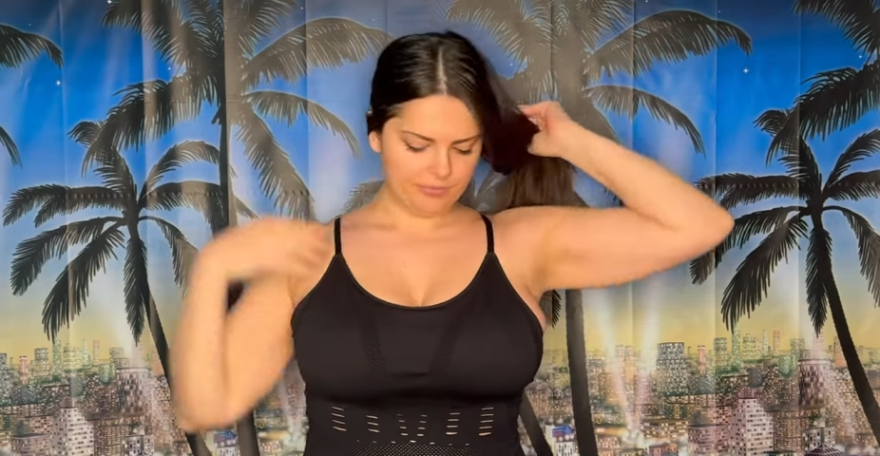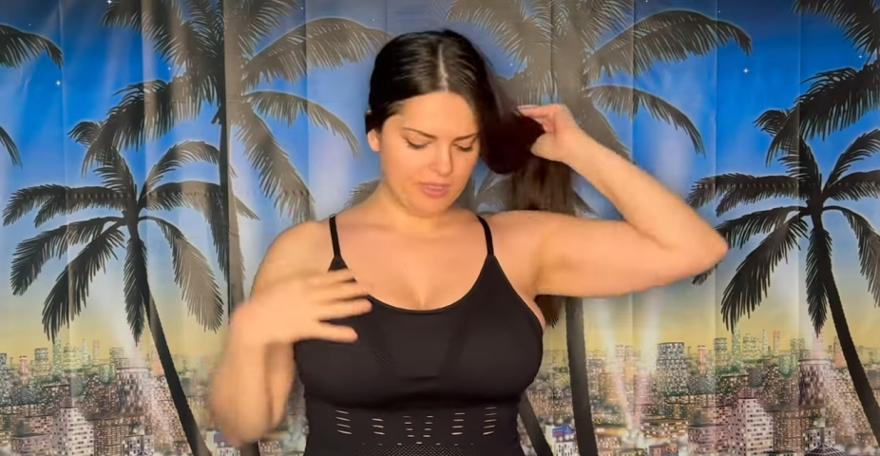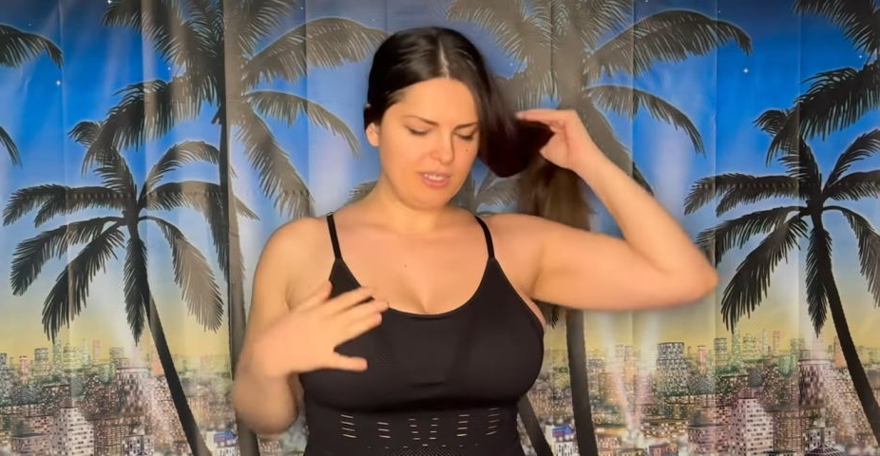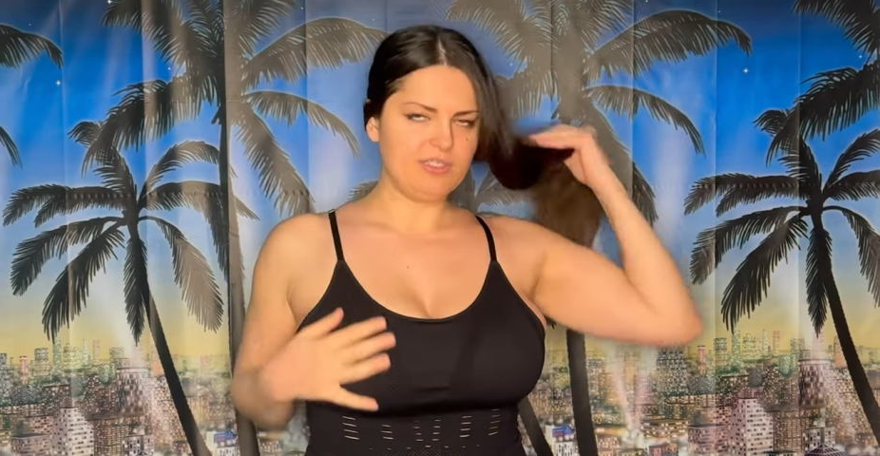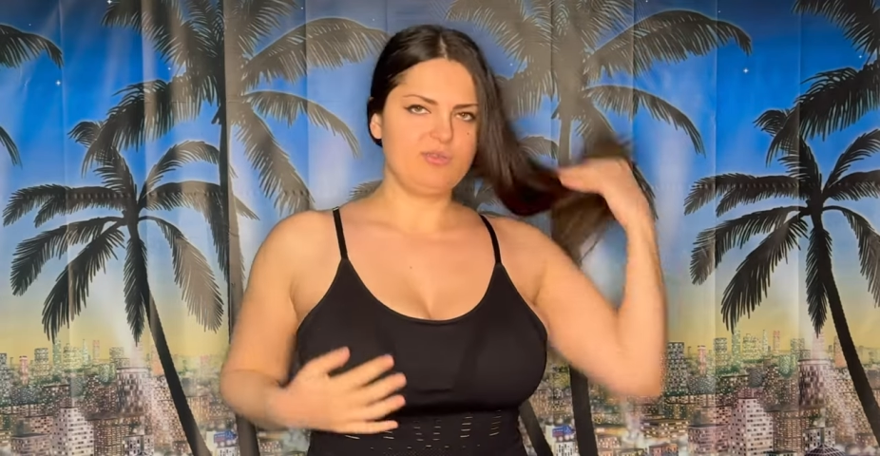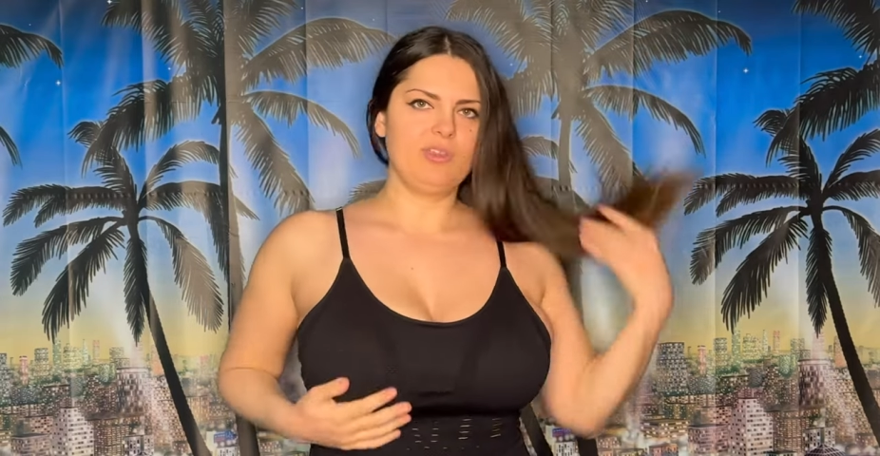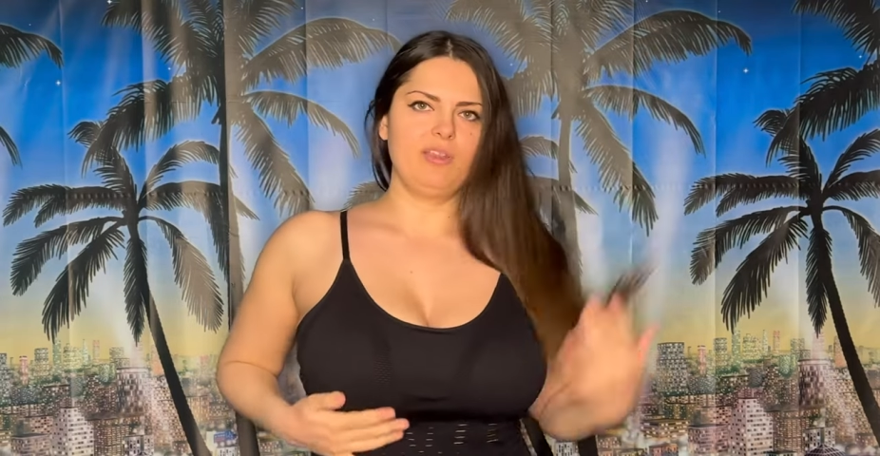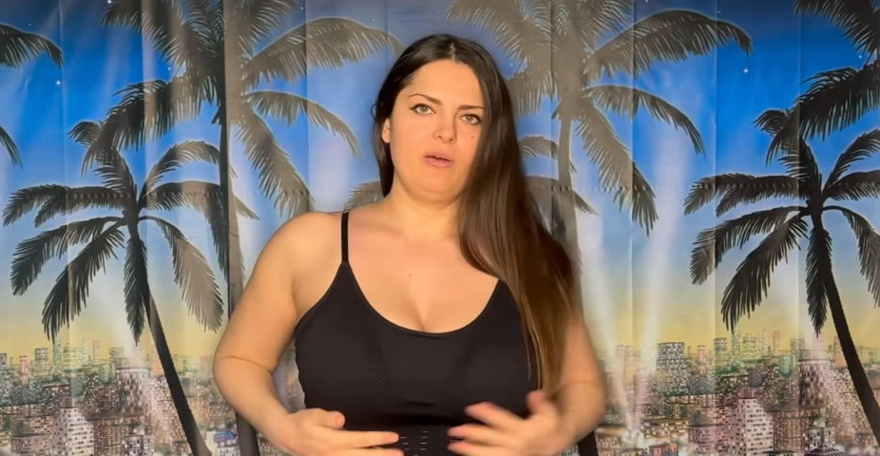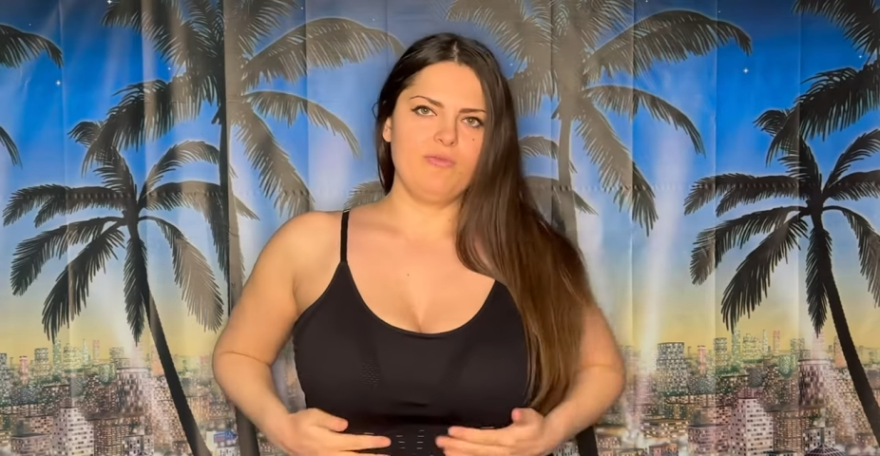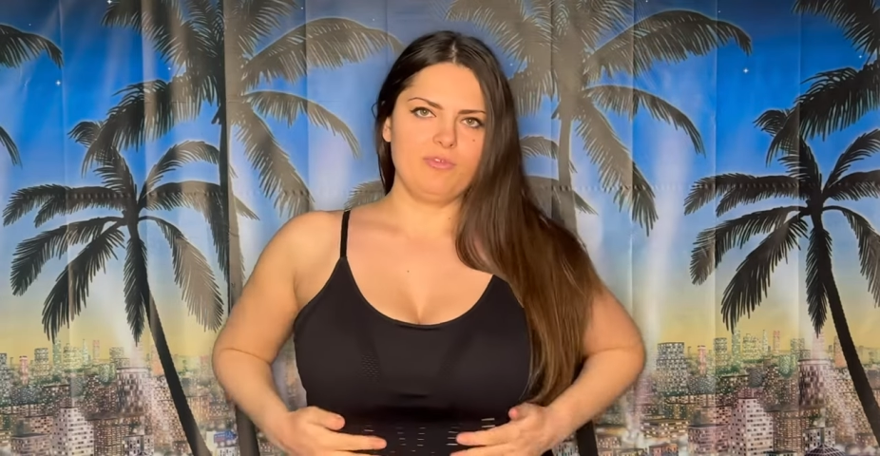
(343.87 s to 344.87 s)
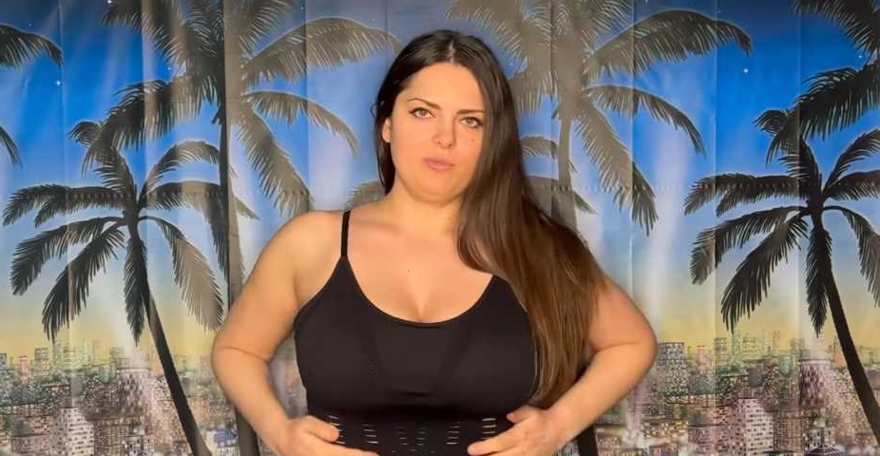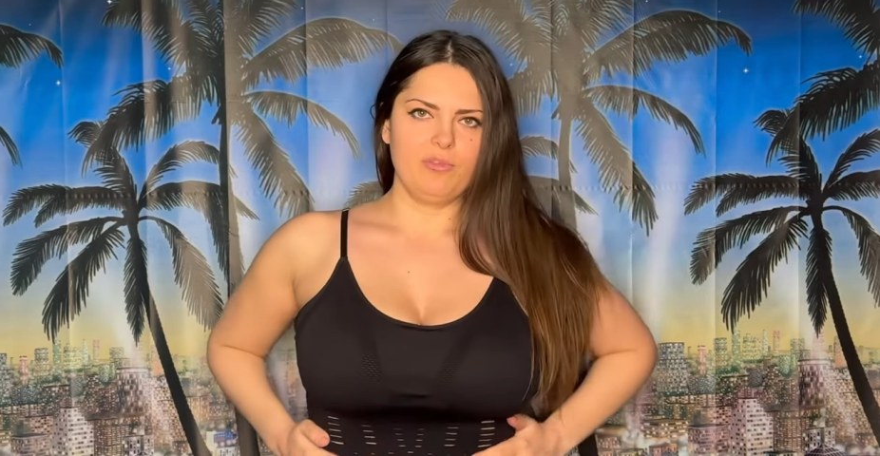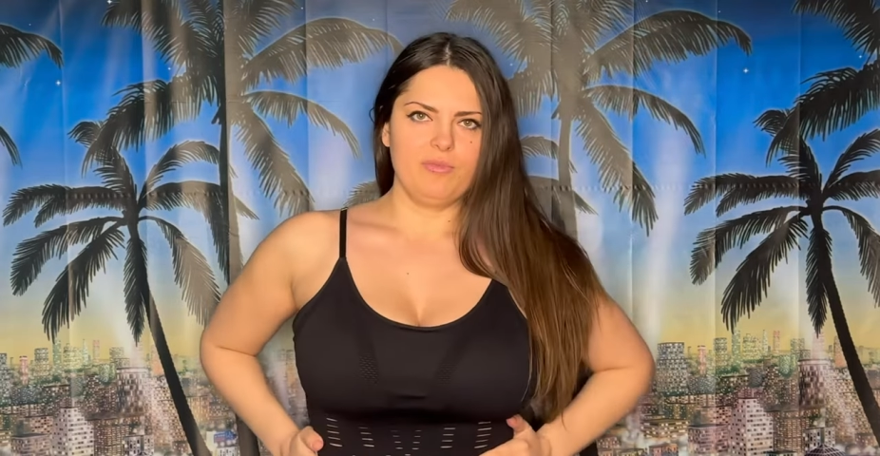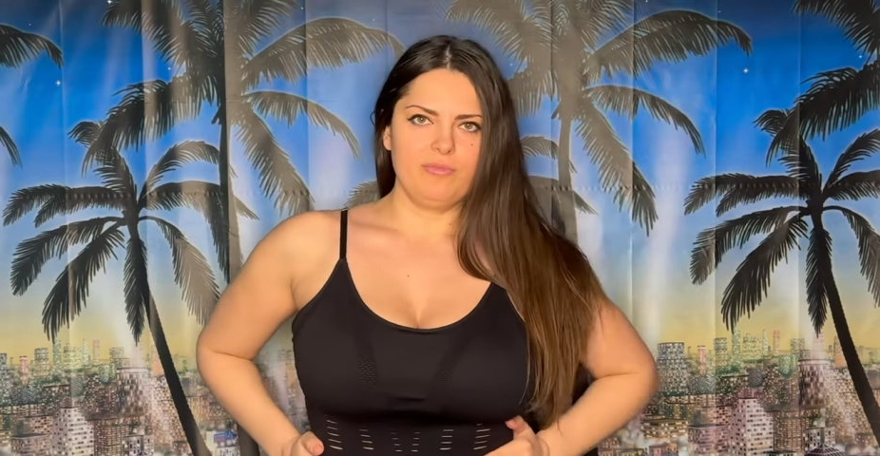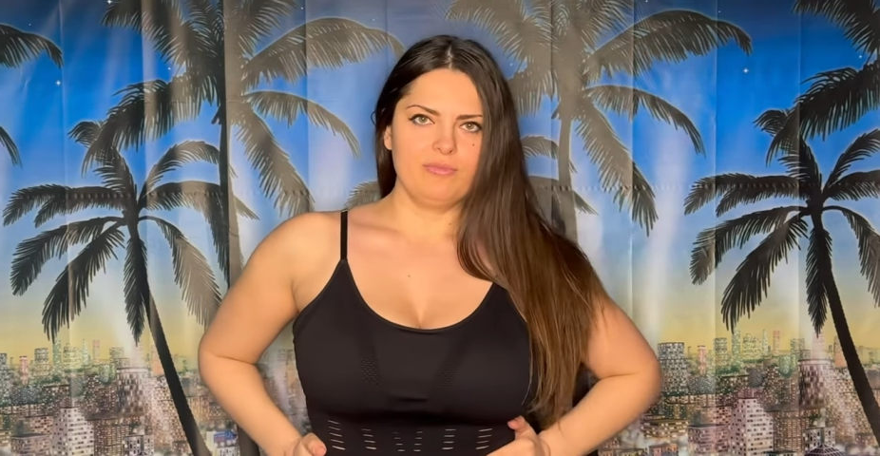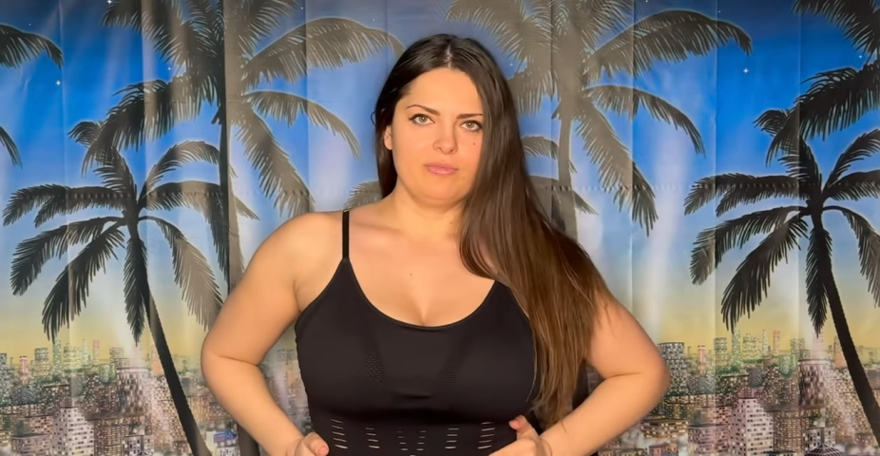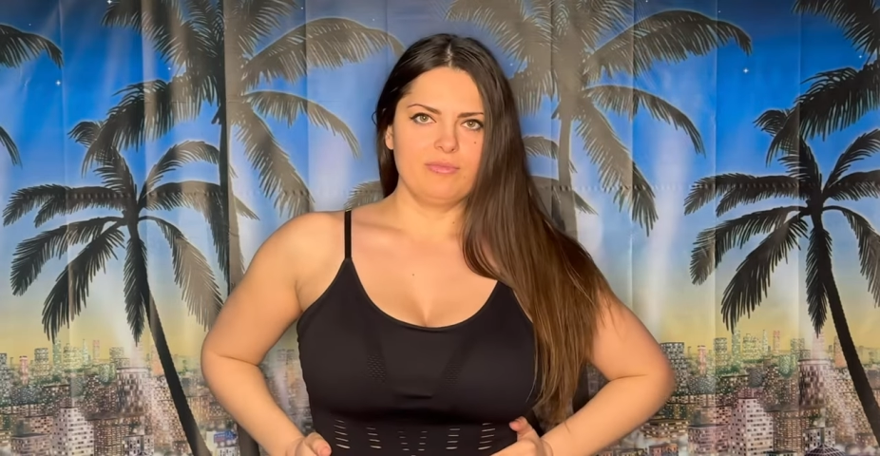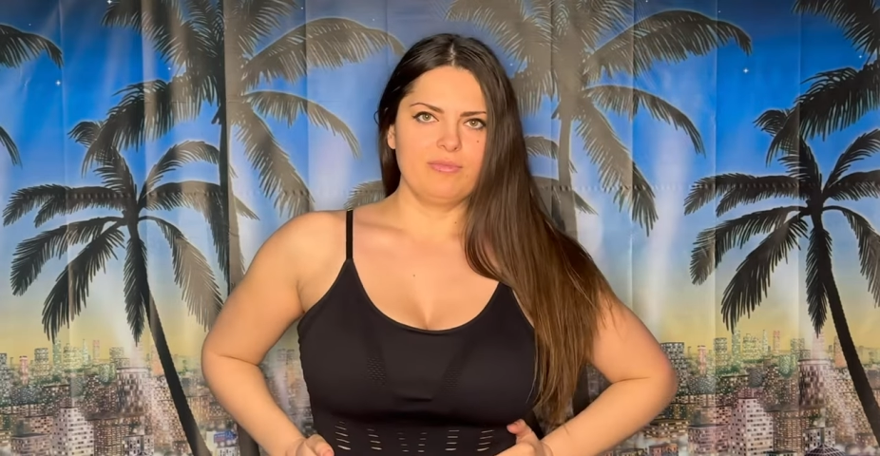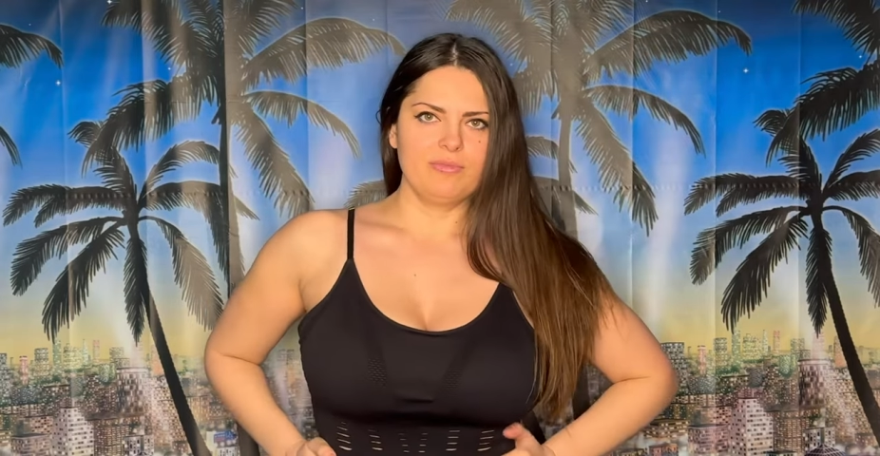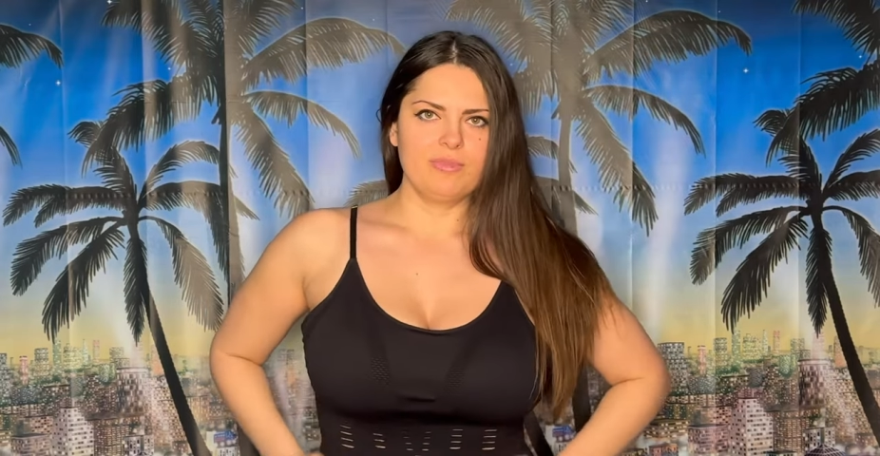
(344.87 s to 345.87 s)
It's really comfortable.
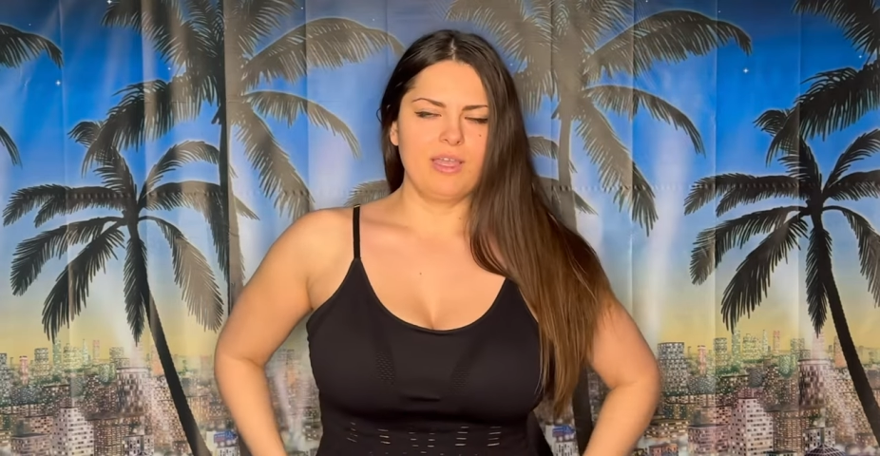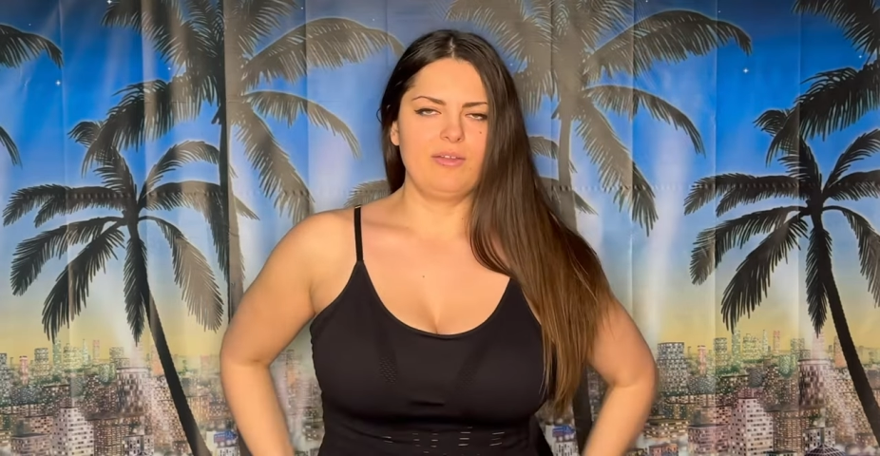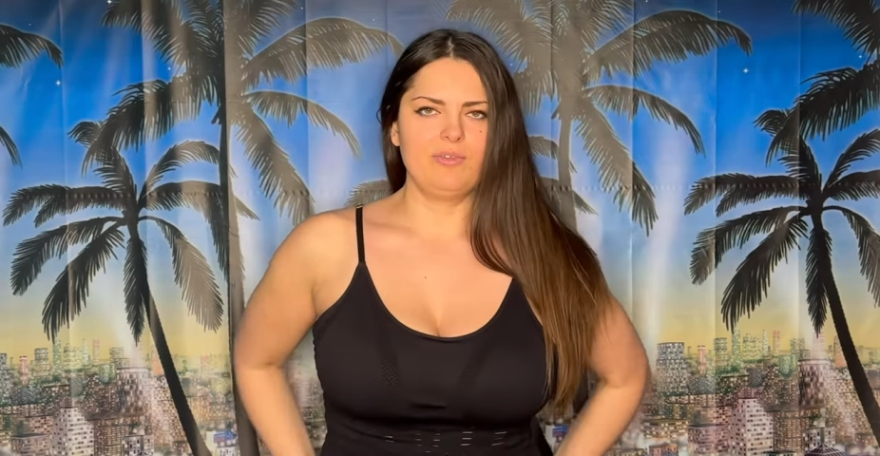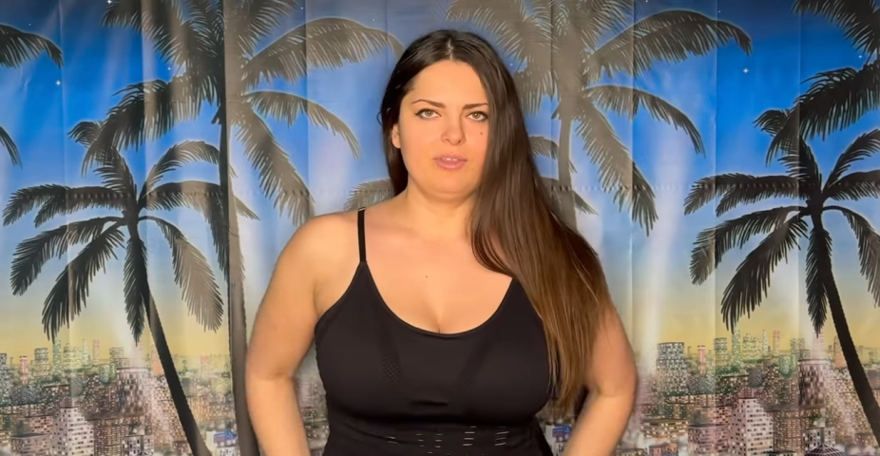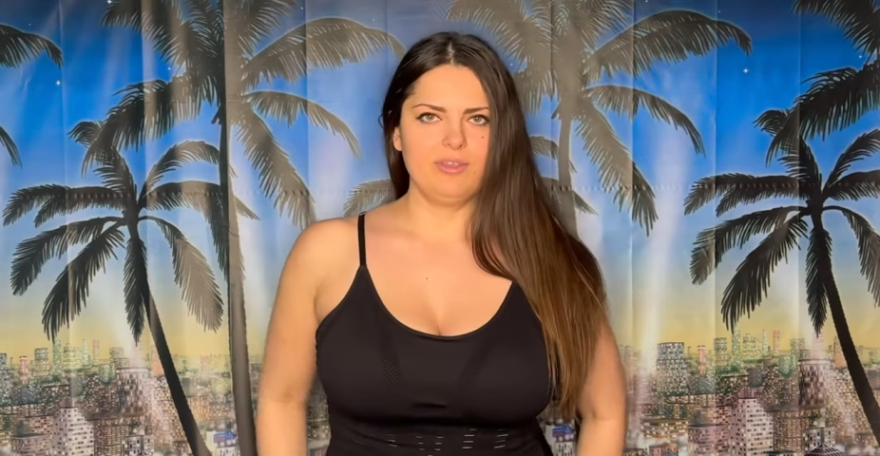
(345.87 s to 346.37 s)
I really